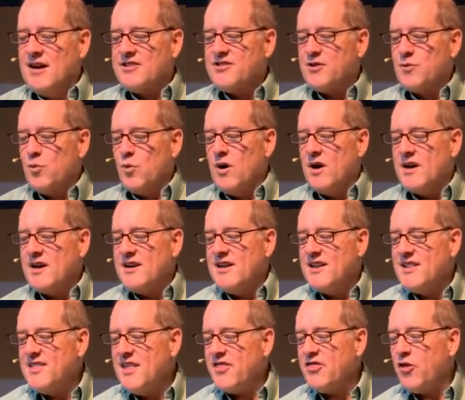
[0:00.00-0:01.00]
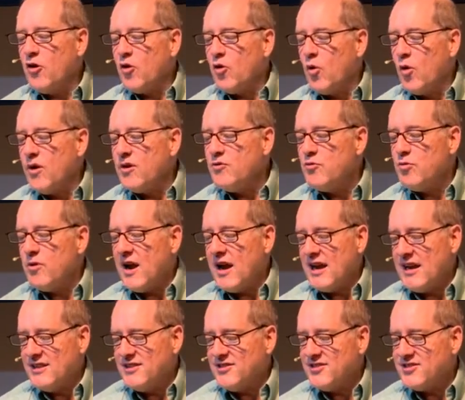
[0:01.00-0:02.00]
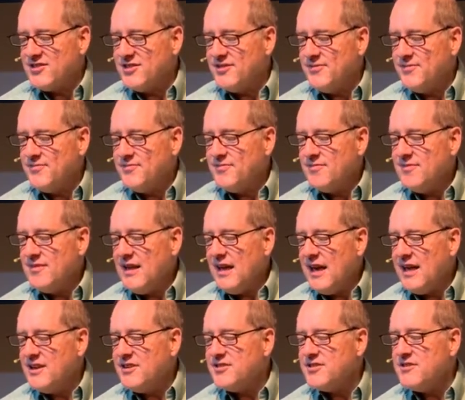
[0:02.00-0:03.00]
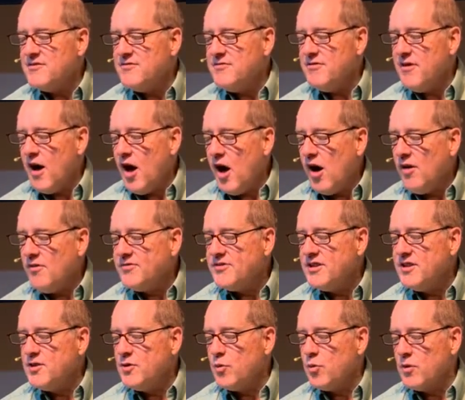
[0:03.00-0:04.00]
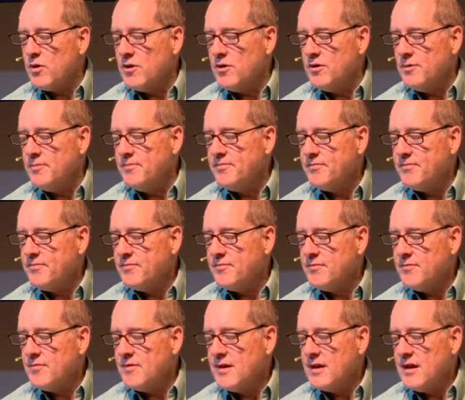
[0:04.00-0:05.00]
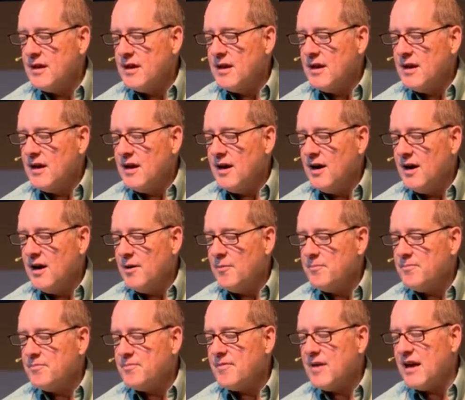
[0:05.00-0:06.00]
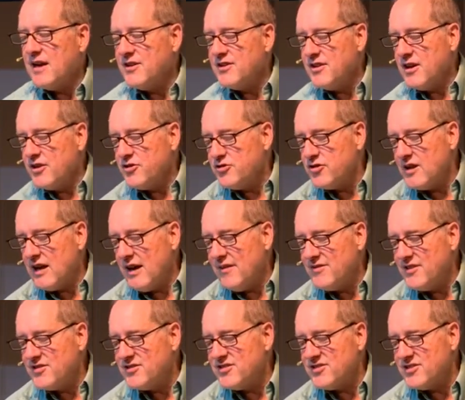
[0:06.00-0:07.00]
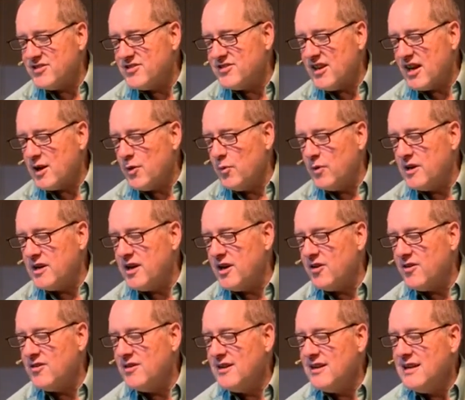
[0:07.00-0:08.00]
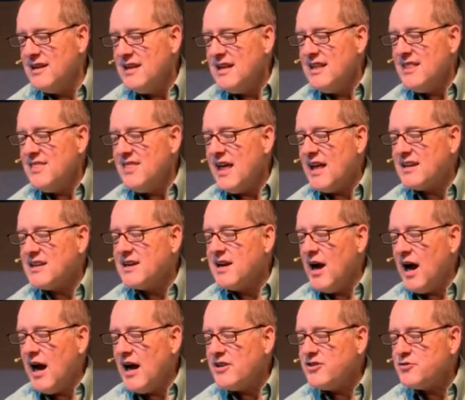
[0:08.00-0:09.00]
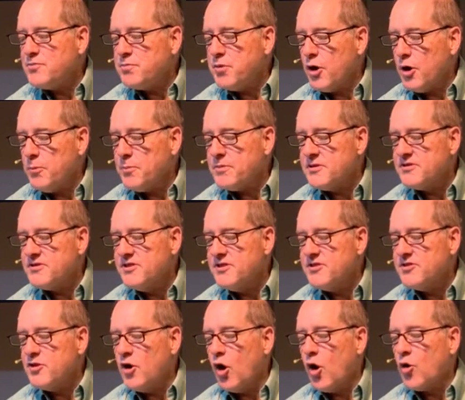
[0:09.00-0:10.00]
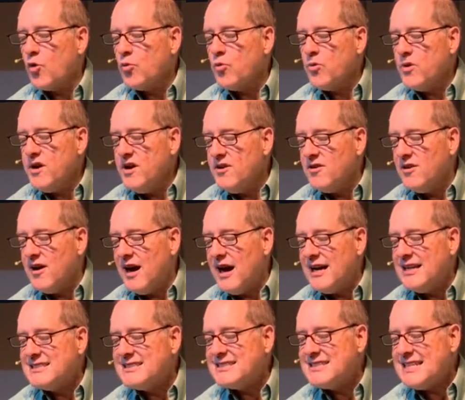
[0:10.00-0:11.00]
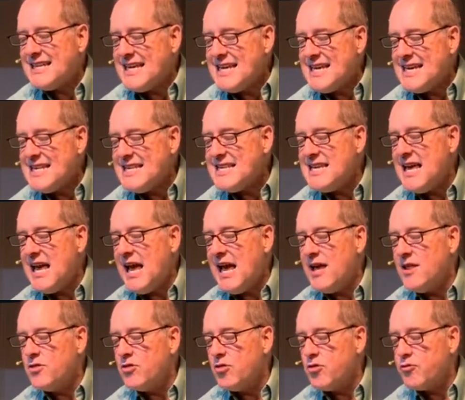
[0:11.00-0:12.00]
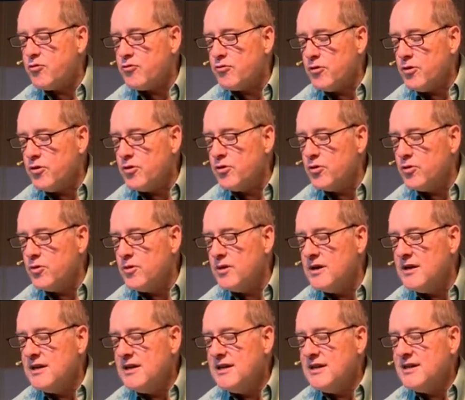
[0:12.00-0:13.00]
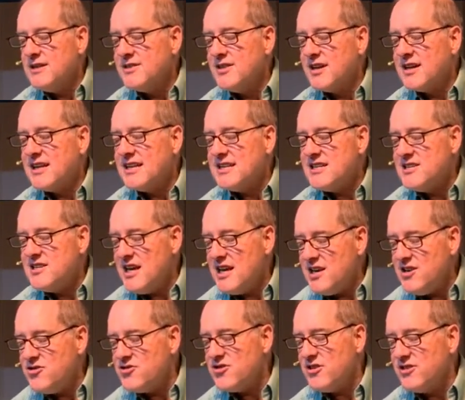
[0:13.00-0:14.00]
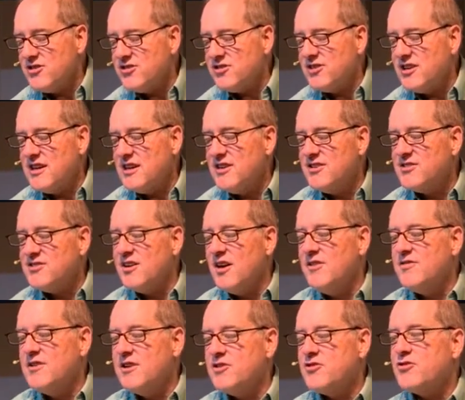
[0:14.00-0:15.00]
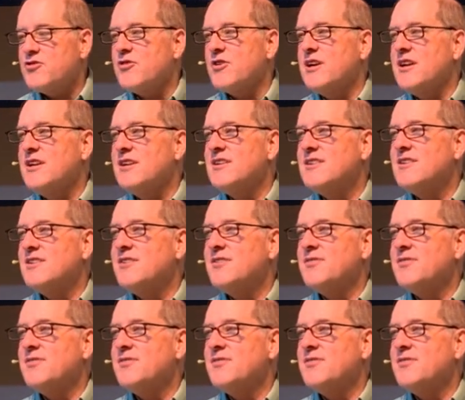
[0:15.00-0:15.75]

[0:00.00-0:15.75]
Lesson one that the Lord reigns and is involved in the world. Um, I, I should have this as a second one here that God's purposes are realized in and through the contingencies of history.